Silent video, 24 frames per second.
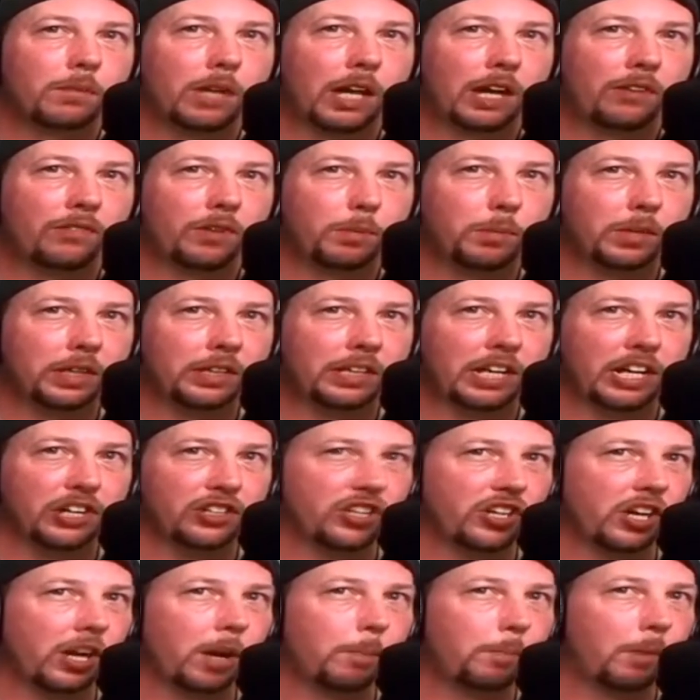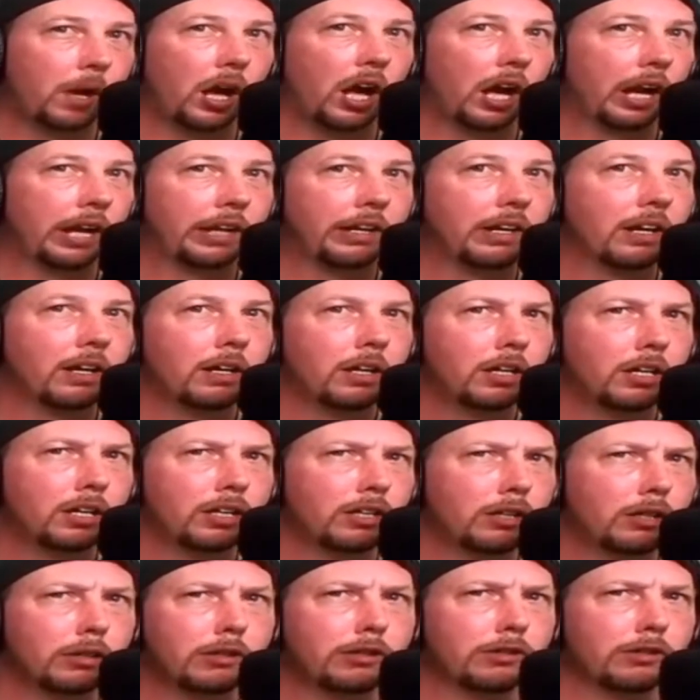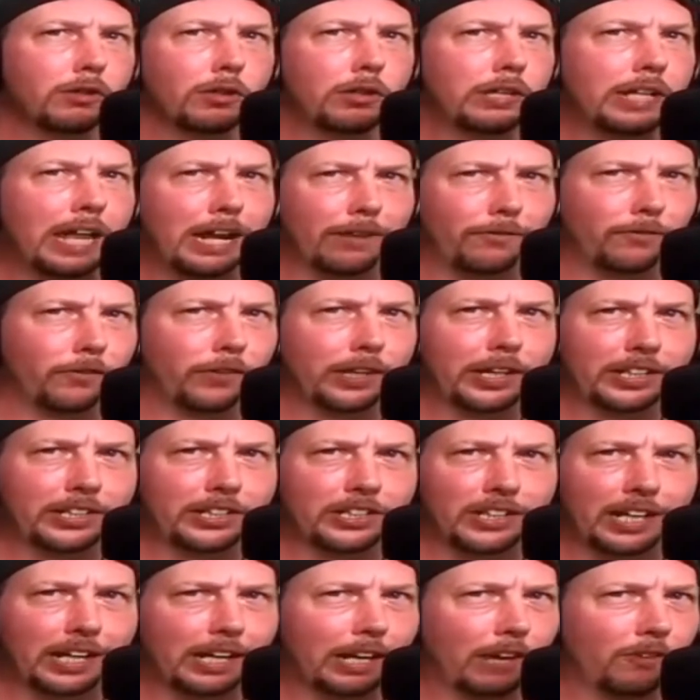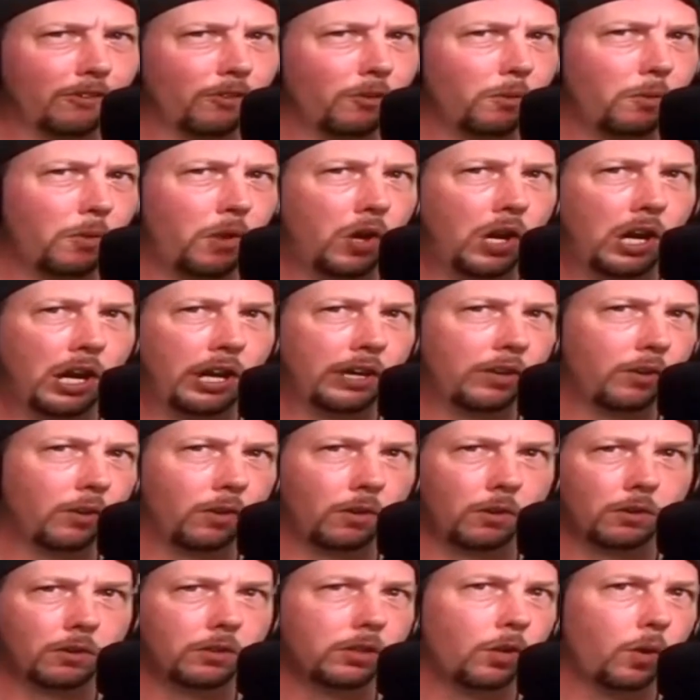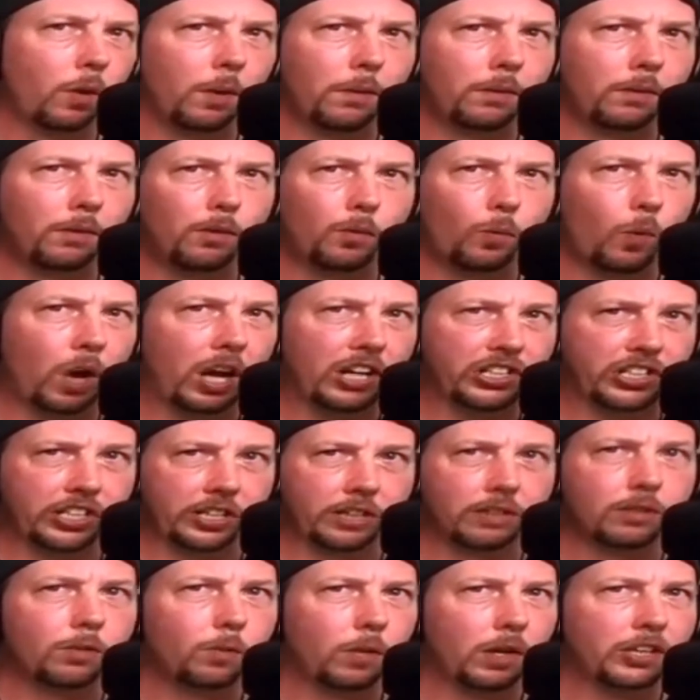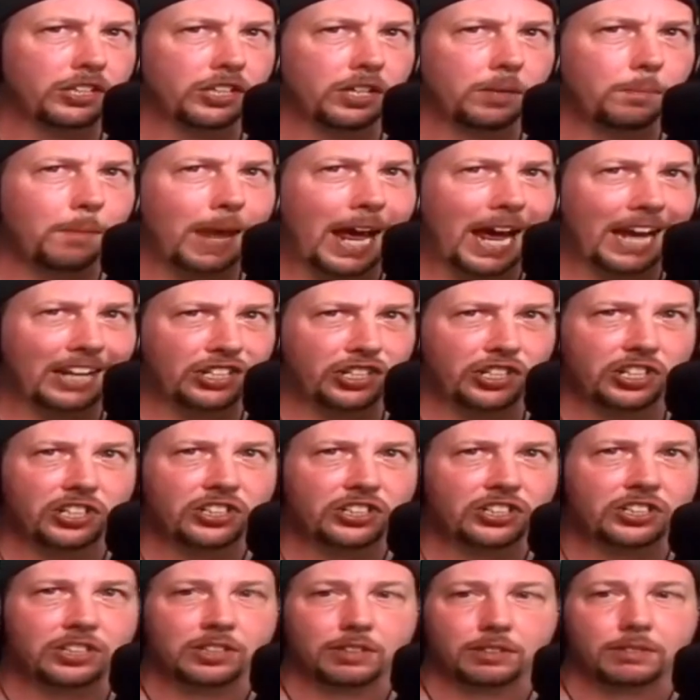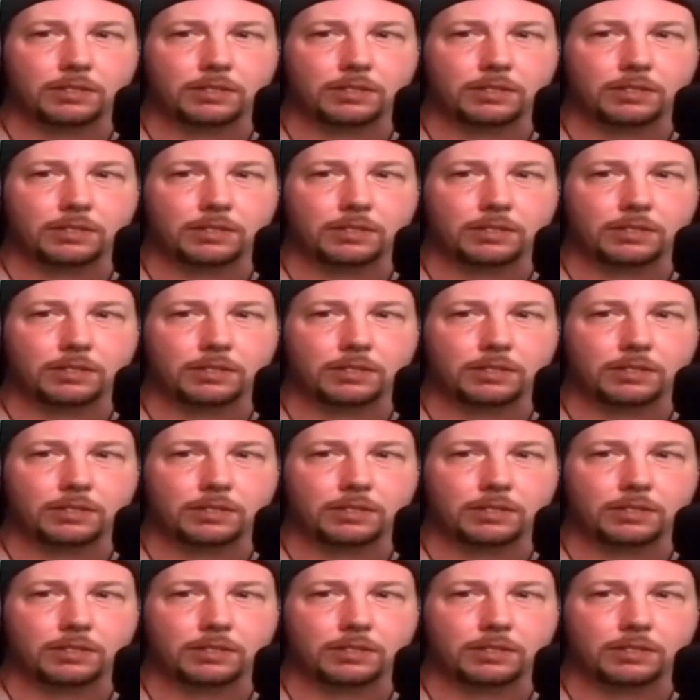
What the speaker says: Have you been catching up on Netflix like everyone, or watching matches?